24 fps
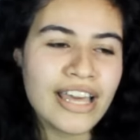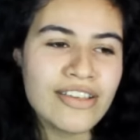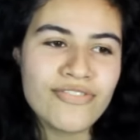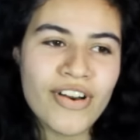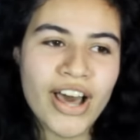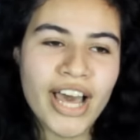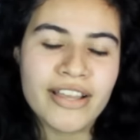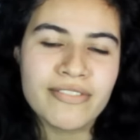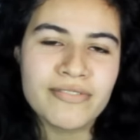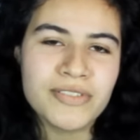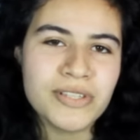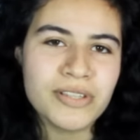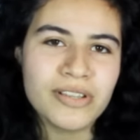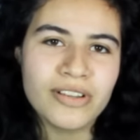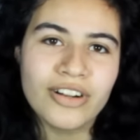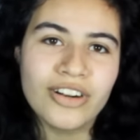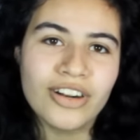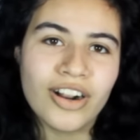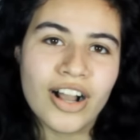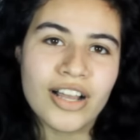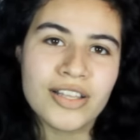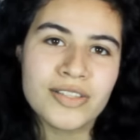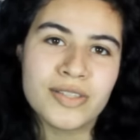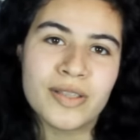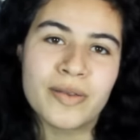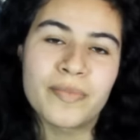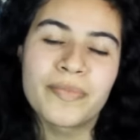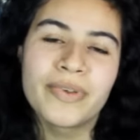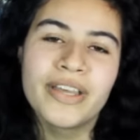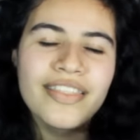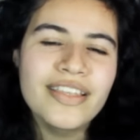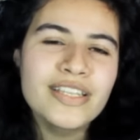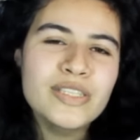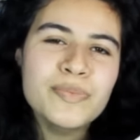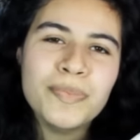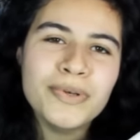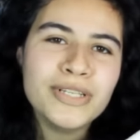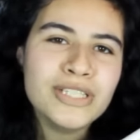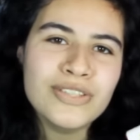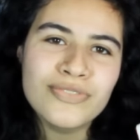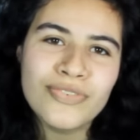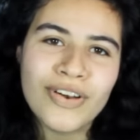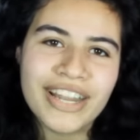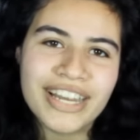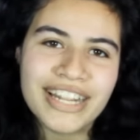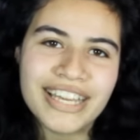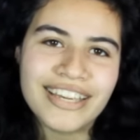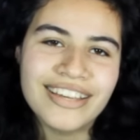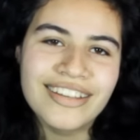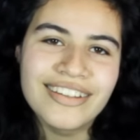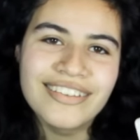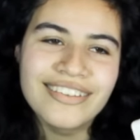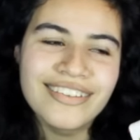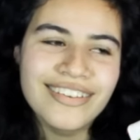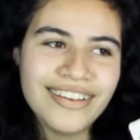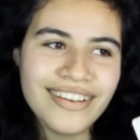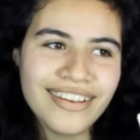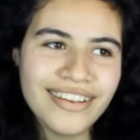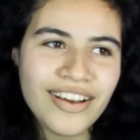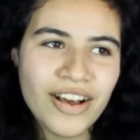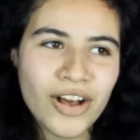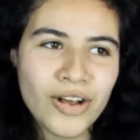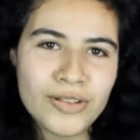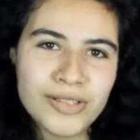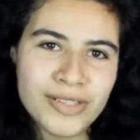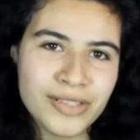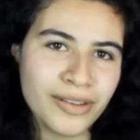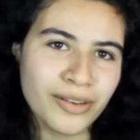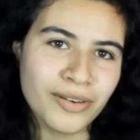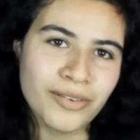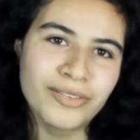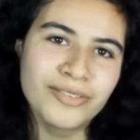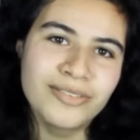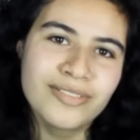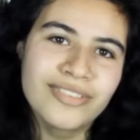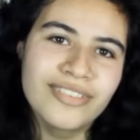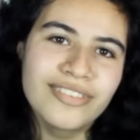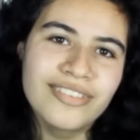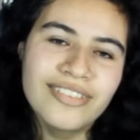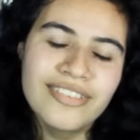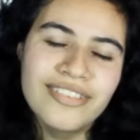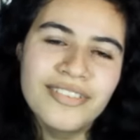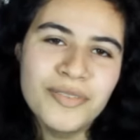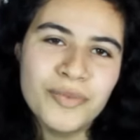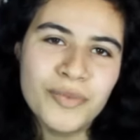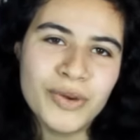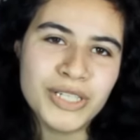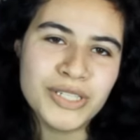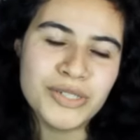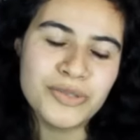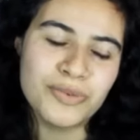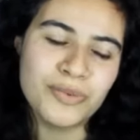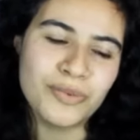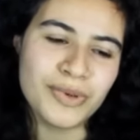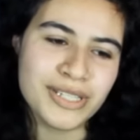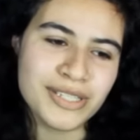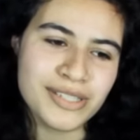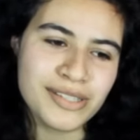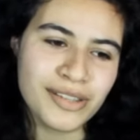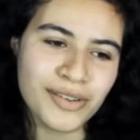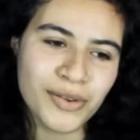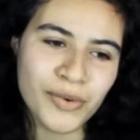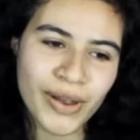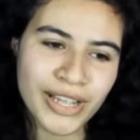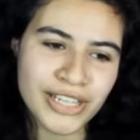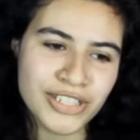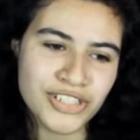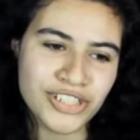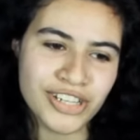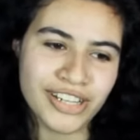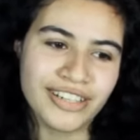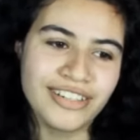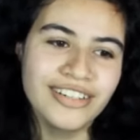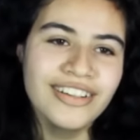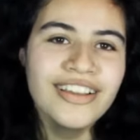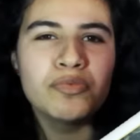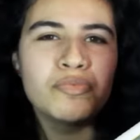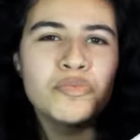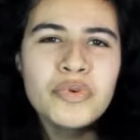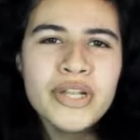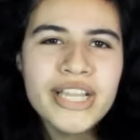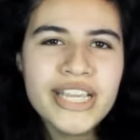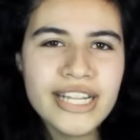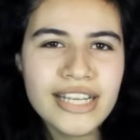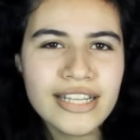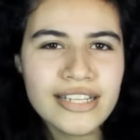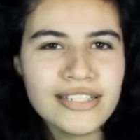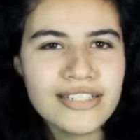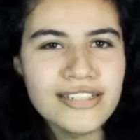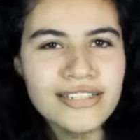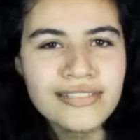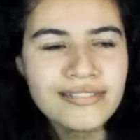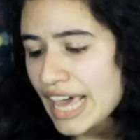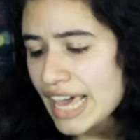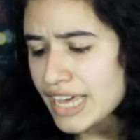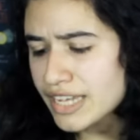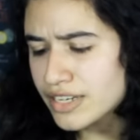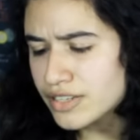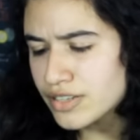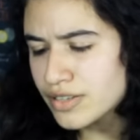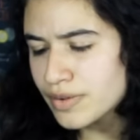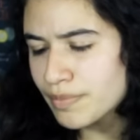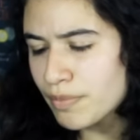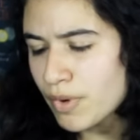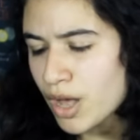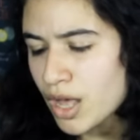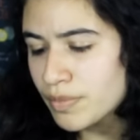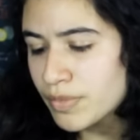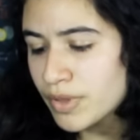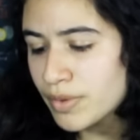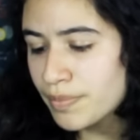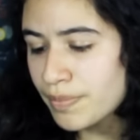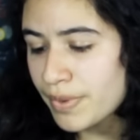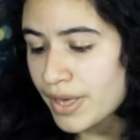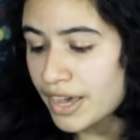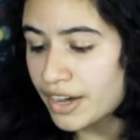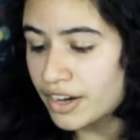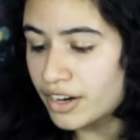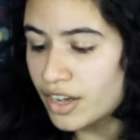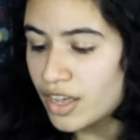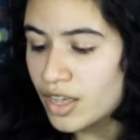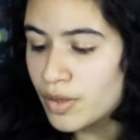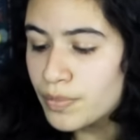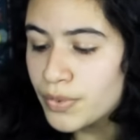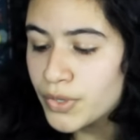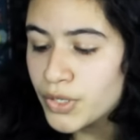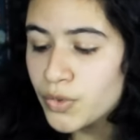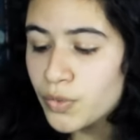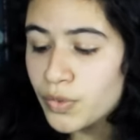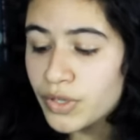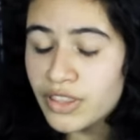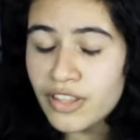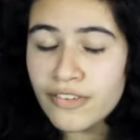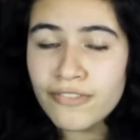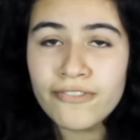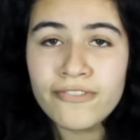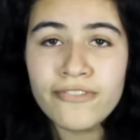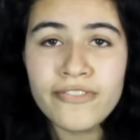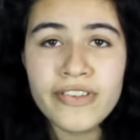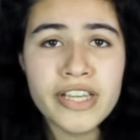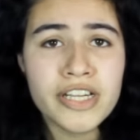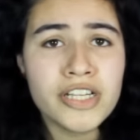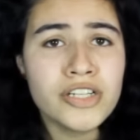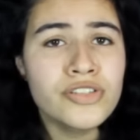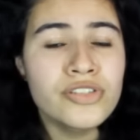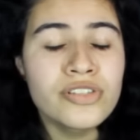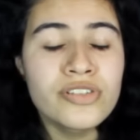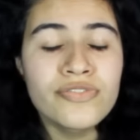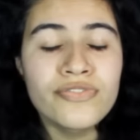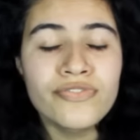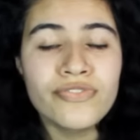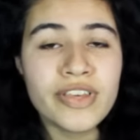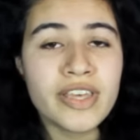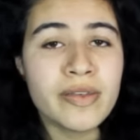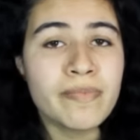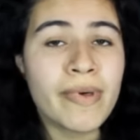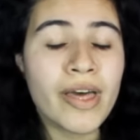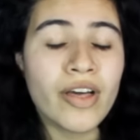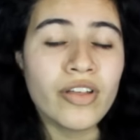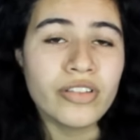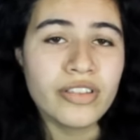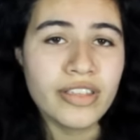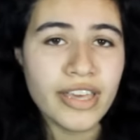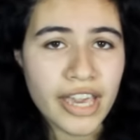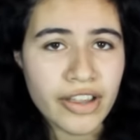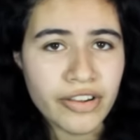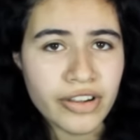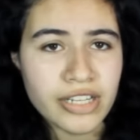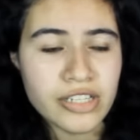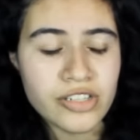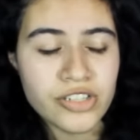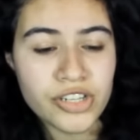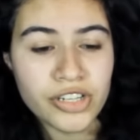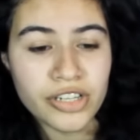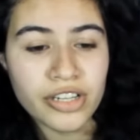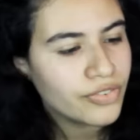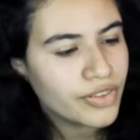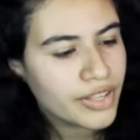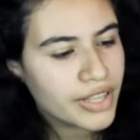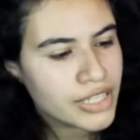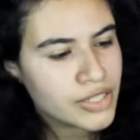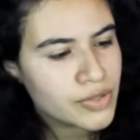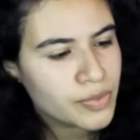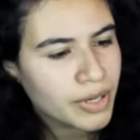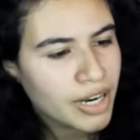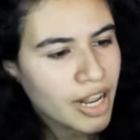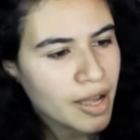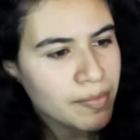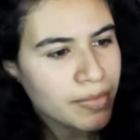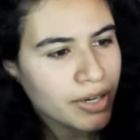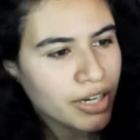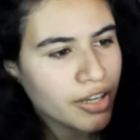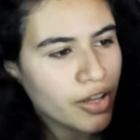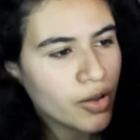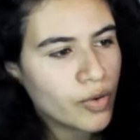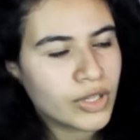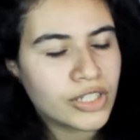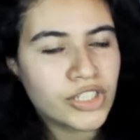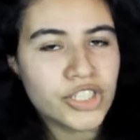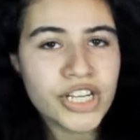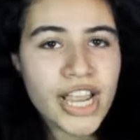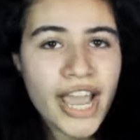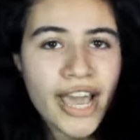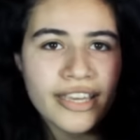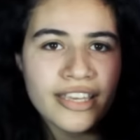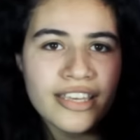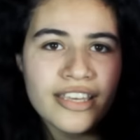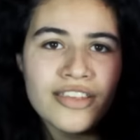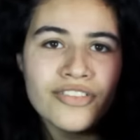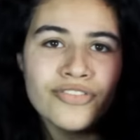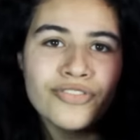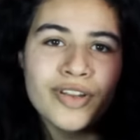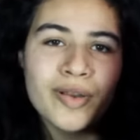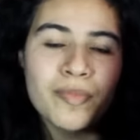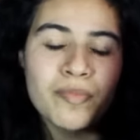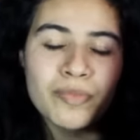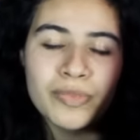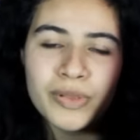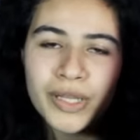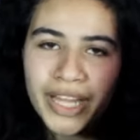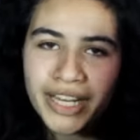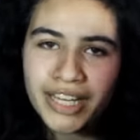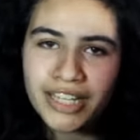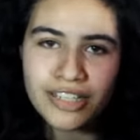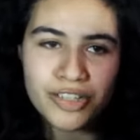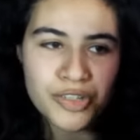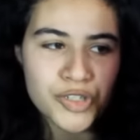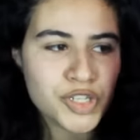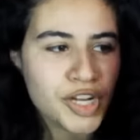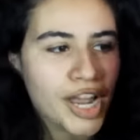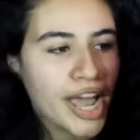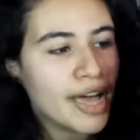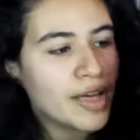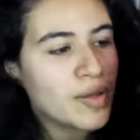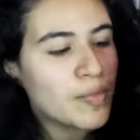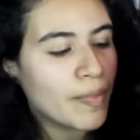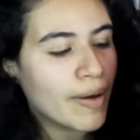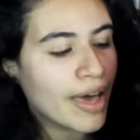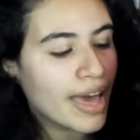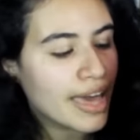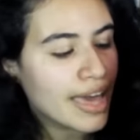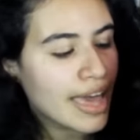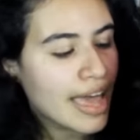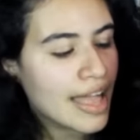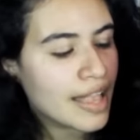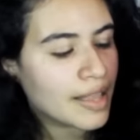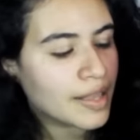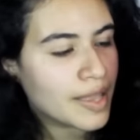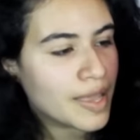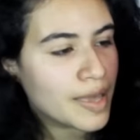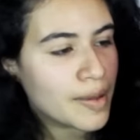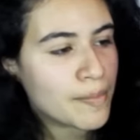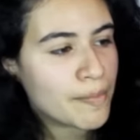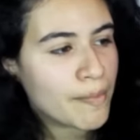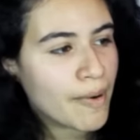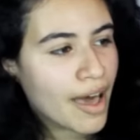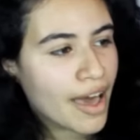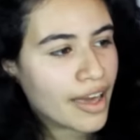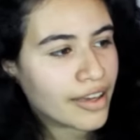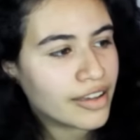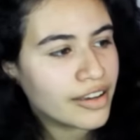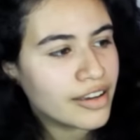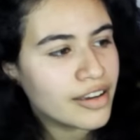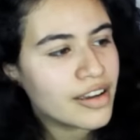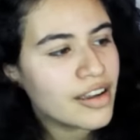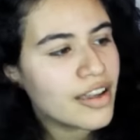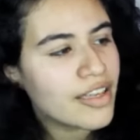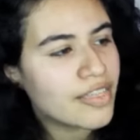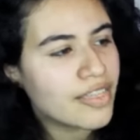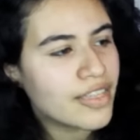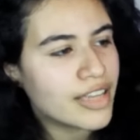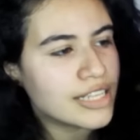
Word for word: High fives are awesome. This book's funny, also which was the question. Read it! 8. Mama Bear, a book with a fierce female character. For this one, I'm gonna go with Jackie from Bloody Jack by L.A. Meyer.